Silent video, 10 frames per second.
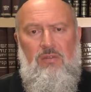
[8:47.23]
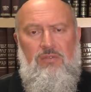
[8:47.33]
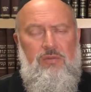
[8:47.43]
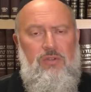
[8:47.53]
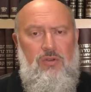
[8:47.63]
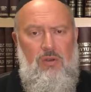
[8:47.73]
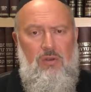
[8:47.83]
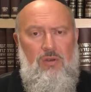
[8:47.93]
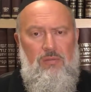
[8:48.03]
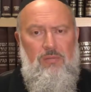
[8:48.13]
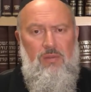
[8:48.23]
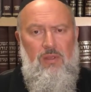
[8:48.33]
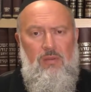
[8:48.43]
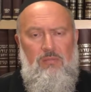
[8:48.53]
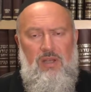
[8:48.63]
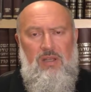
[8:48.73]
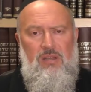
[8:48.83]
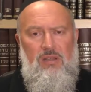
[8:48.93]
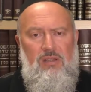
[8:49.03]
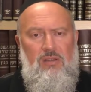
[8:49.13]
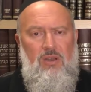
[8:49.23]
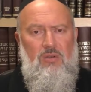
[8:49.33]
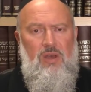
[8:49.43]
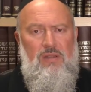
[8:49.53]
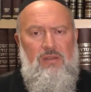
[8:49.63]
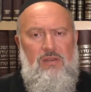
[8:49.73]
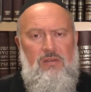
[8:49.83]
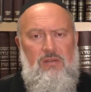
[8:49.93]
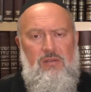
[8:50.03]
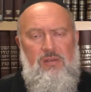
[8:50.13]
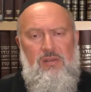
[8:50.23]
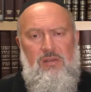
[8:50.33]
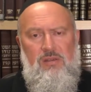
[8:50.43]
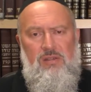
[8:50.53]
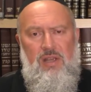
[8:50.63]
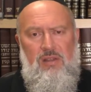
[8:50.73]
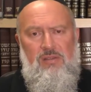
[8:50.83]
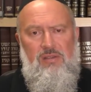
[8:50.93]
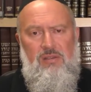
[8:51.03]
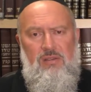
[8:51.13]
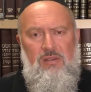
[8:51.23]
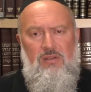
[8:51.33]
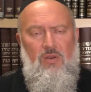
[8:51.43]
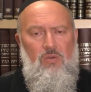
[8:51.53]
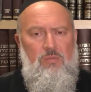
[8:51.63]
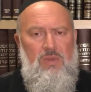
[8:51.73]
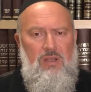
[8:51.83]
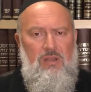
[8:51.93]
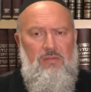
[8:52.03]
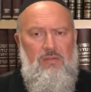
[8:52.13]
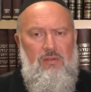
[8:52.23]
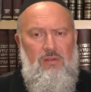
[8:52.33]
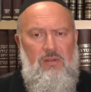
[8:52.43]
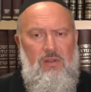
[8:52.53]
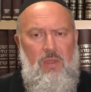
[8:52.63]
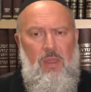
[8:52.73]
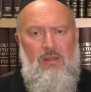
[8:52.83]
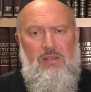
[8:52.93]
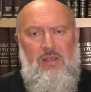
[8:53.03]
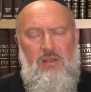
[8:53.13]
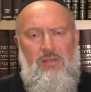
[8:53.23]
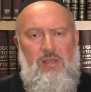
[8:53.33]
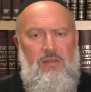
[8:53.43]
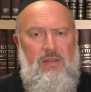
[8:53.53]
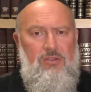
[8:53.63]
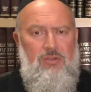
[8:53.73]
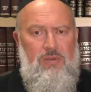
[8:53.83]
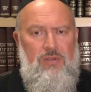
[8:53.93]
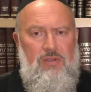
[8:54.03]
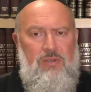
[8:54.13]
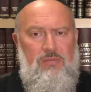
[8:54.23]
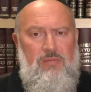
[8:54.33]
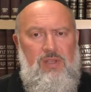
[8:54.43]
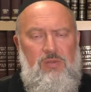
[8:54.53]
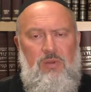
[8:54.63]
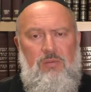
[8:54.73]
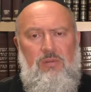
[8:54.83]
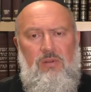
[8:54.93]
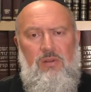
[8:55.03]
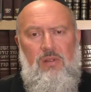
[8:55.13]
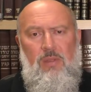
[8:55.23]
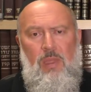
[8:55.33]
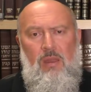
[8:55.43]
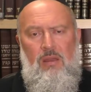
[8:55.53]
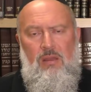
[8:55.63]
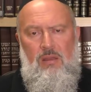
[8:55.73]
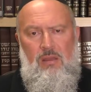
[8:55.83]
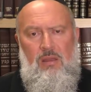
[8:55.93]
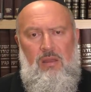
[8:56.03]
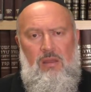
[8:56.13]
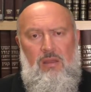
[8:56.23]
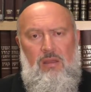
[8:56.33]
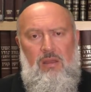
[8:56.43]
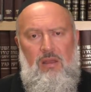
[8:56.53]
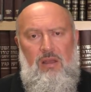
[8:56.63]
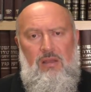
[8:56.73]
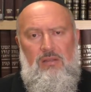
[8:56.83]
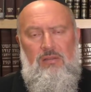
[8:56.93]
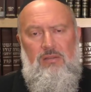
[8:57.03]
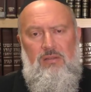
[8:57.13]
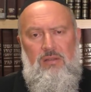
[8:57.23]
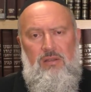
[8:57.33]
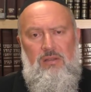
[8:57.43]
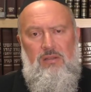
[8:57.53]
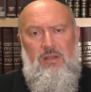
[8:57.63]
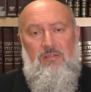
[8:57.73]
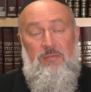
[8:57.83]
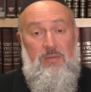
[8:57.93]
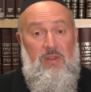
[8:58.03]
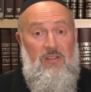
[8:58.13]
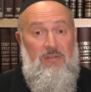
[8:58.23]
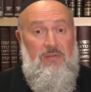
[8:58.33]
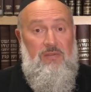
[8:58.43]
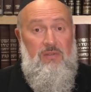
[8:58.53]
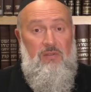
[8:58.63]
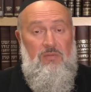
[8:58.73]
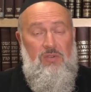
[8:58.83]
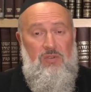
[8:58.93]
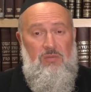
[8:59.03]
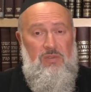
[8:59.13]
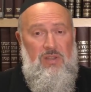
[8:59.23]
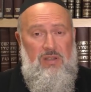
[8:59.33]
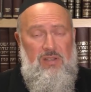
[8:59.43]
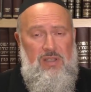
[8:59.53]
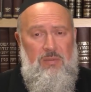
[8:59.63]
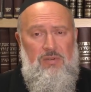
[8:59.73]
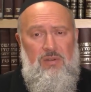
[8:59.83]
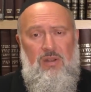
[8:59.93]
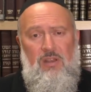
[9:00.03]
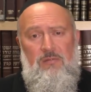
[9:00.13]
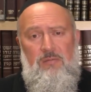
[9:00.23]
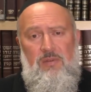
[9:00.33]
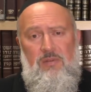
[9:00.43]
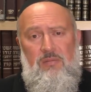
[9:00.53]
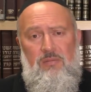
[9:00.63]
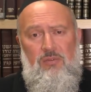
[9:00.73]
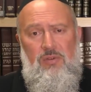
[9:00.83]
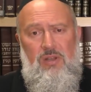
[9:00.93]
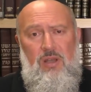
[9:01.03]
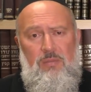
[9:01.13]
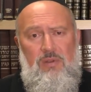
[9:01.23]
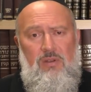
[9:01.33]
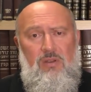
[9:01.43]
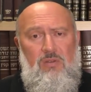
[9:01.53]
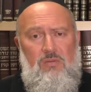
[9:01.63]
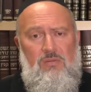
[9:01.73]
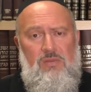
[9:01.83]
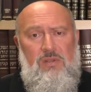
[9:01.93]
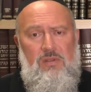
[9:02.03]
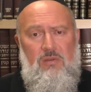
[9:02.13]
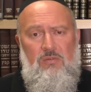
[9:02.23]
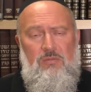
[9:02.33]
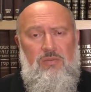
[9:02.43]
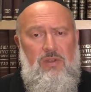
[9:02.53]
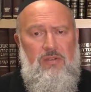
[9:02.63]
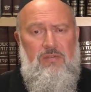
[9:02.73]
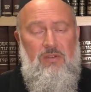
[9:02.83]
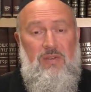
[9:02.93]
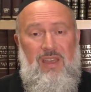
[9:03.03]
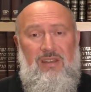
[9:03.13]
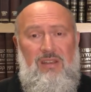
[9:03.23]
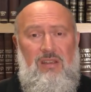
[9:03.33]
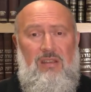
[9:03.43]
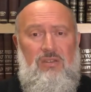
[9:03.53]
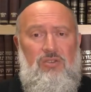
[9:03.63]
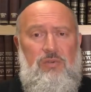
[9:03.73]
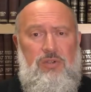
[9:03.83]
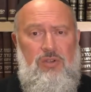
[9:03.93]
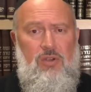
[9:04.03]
Jewish law, but in no other sense, in no meaningful sense are they Jewish. These people are have almost without exception have been brought up in homes that were bereft of any Jewish